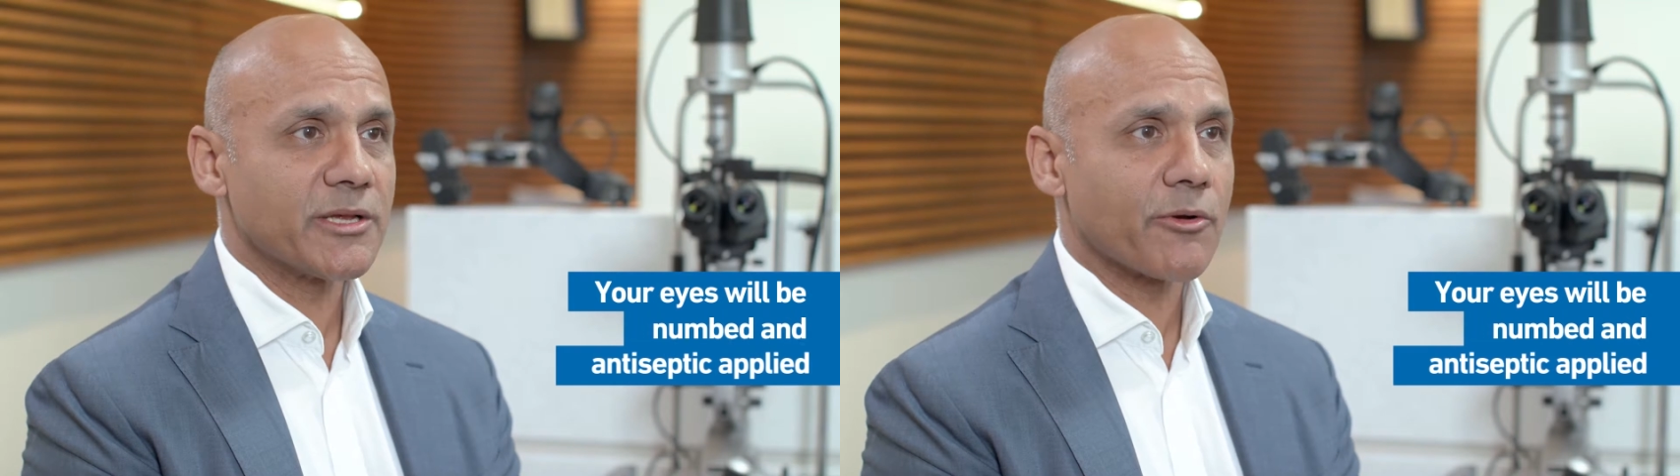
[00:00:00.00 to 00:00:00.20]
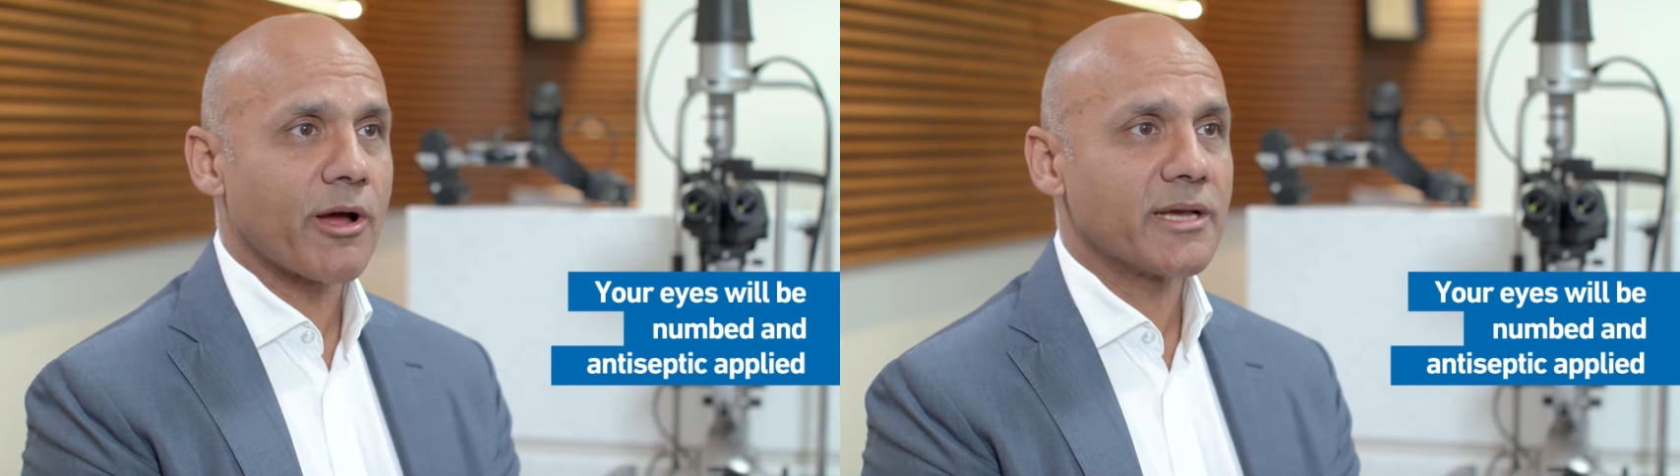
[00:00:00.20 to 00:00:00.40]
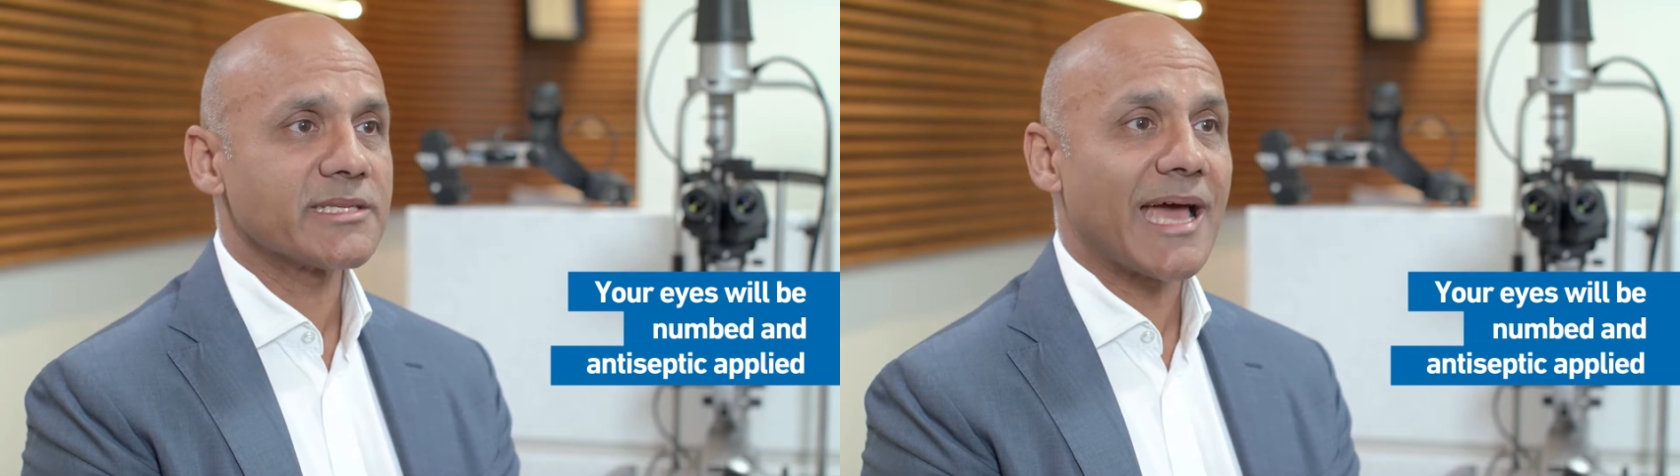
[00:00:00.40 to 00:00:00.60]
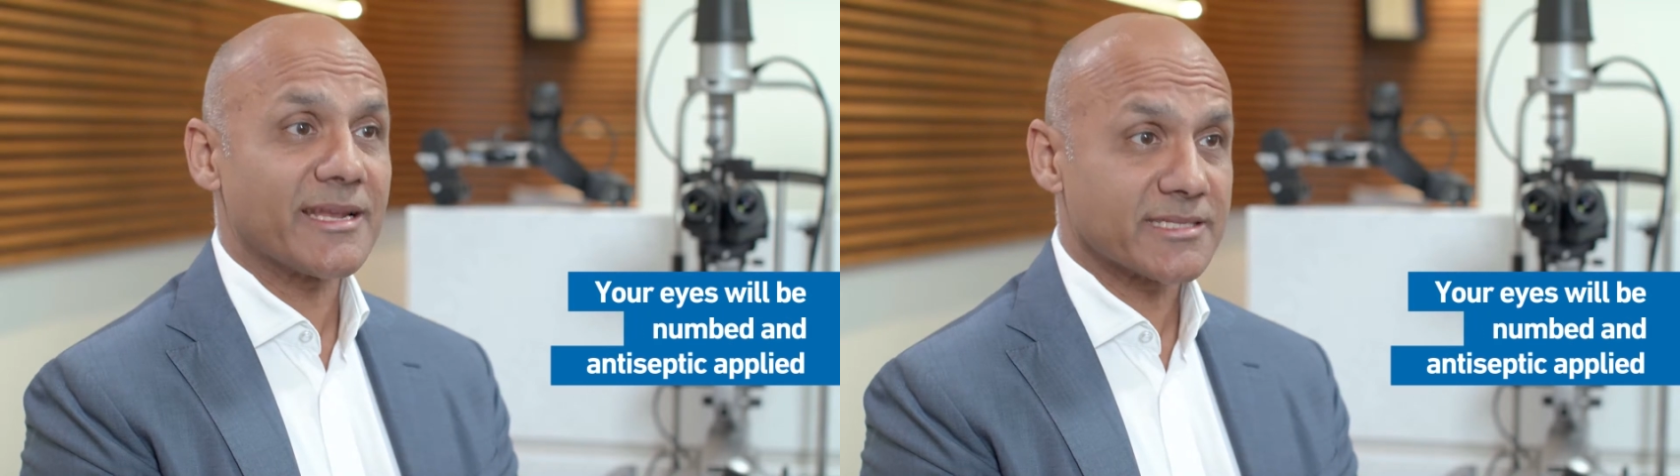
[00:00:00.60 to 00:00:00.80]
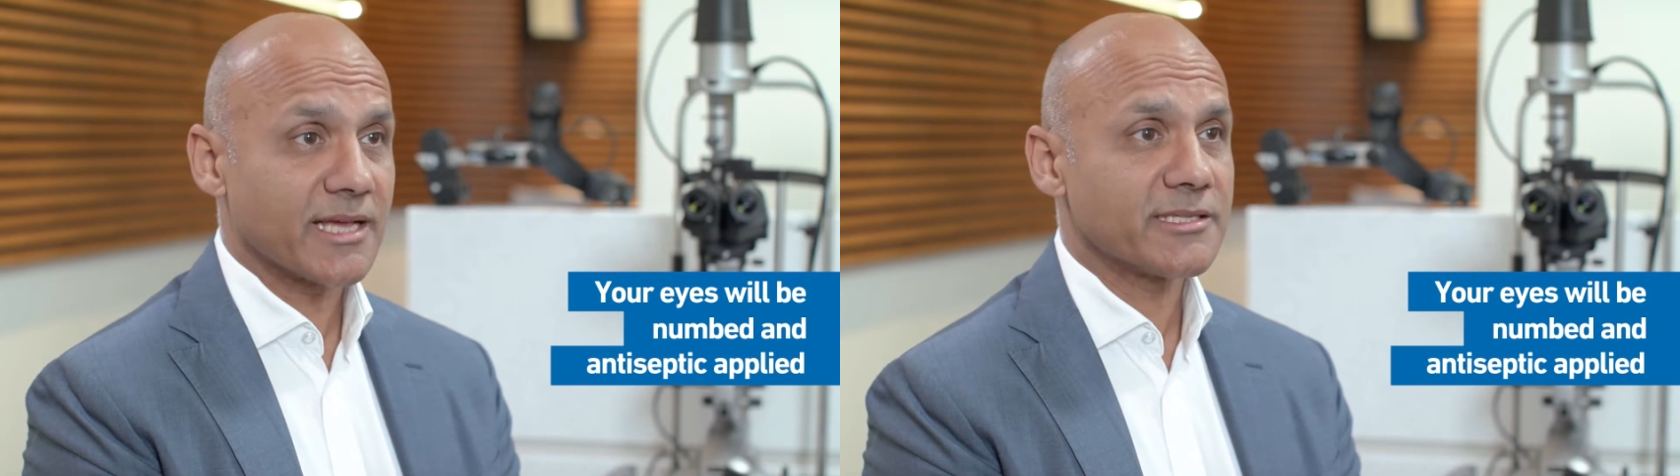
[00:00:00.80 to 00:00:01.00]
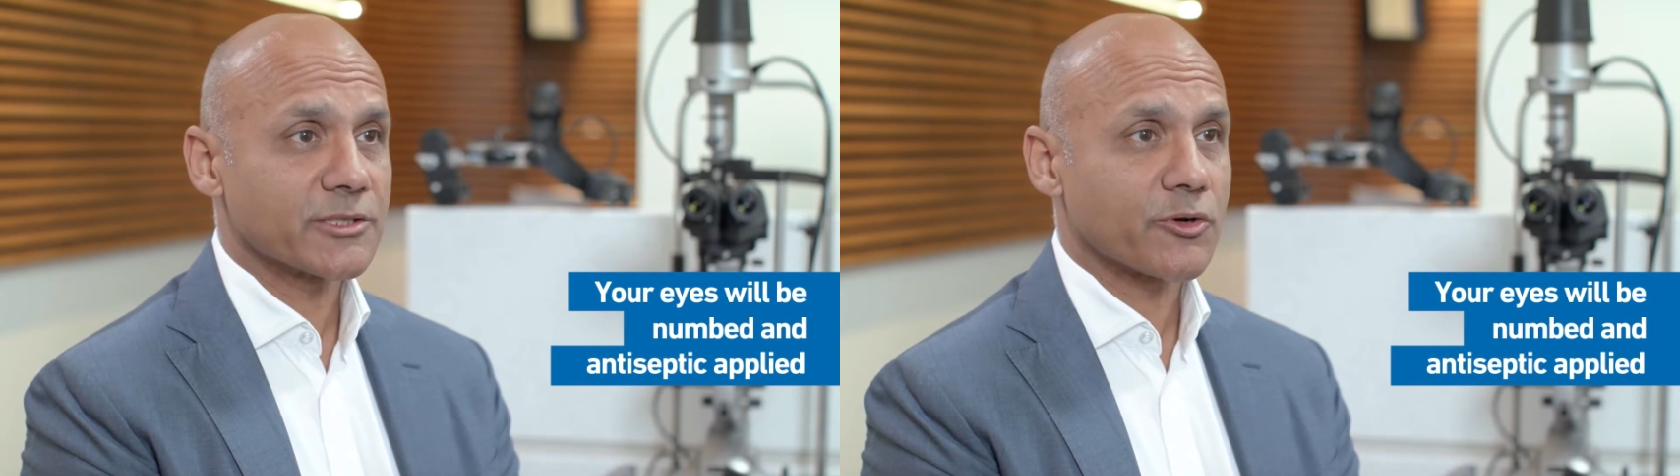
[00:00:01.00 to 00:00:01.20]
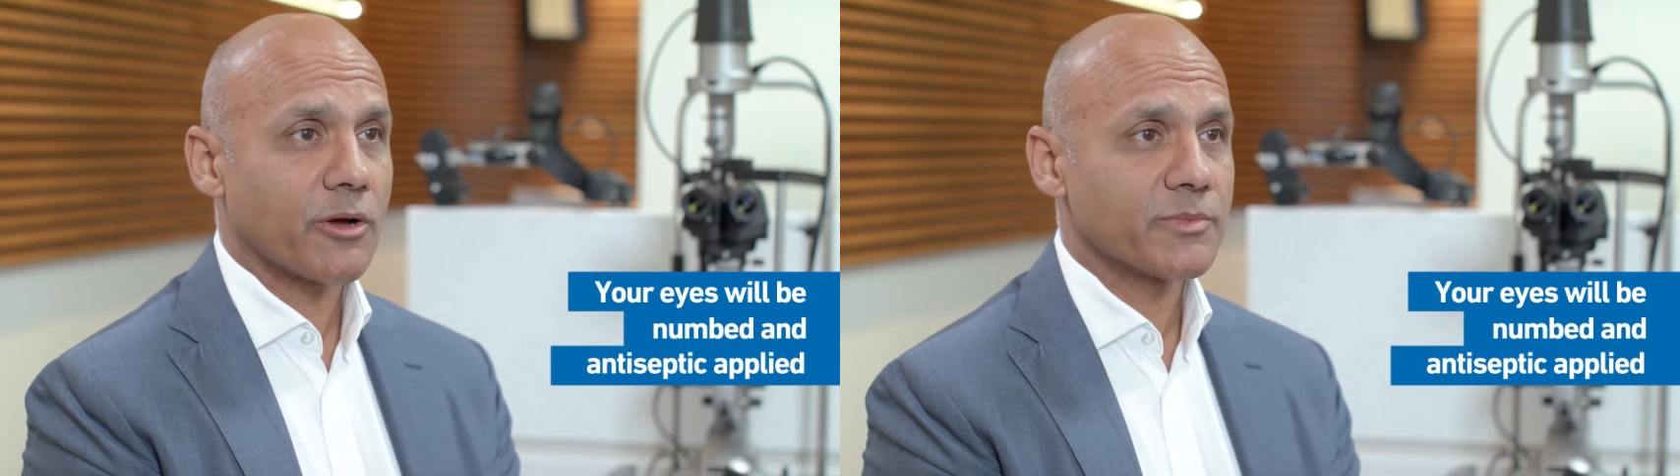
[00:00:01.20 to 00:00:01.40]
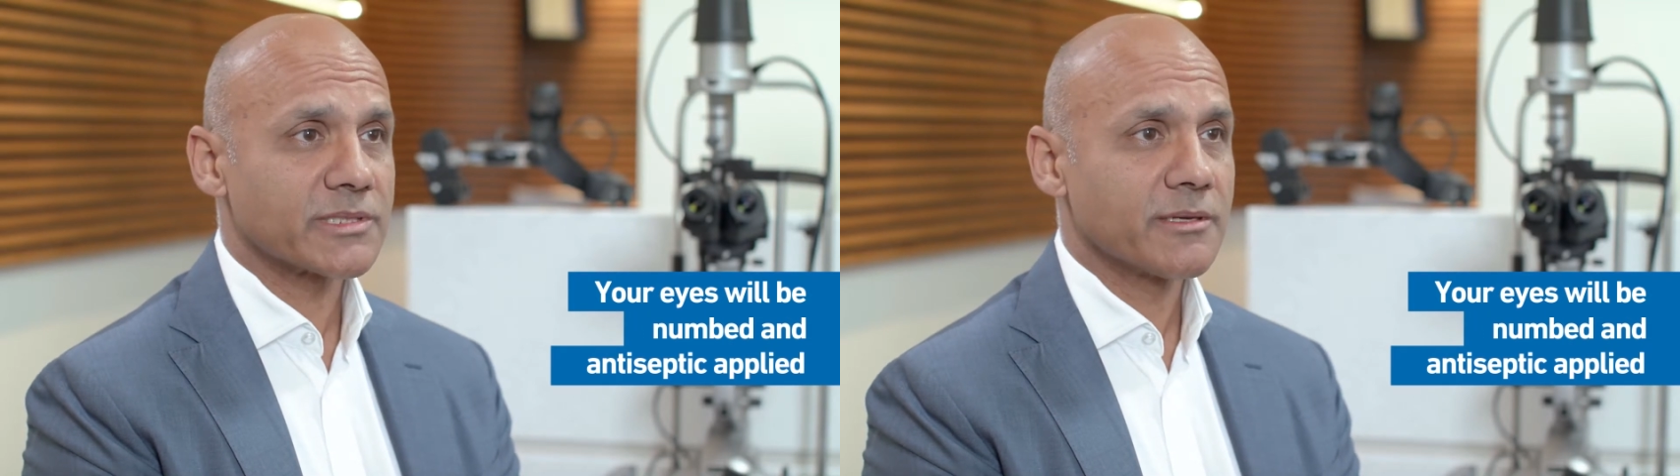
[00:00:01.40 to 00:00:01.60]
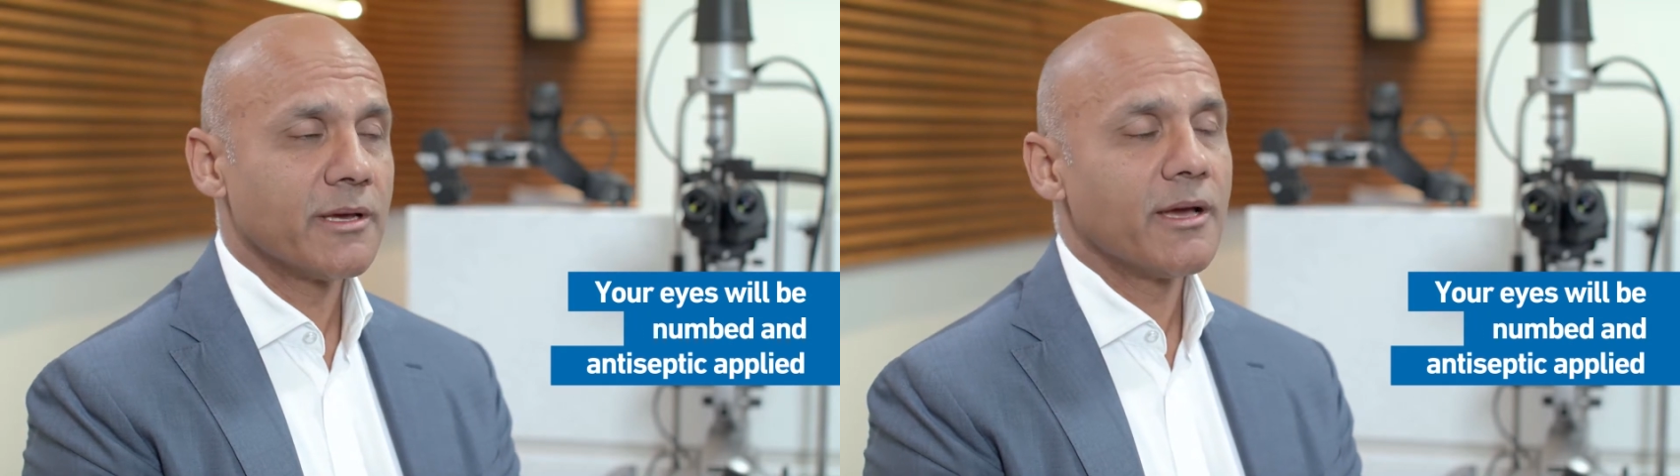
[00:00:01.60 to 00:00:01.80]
in your eyes, anesthetic drops.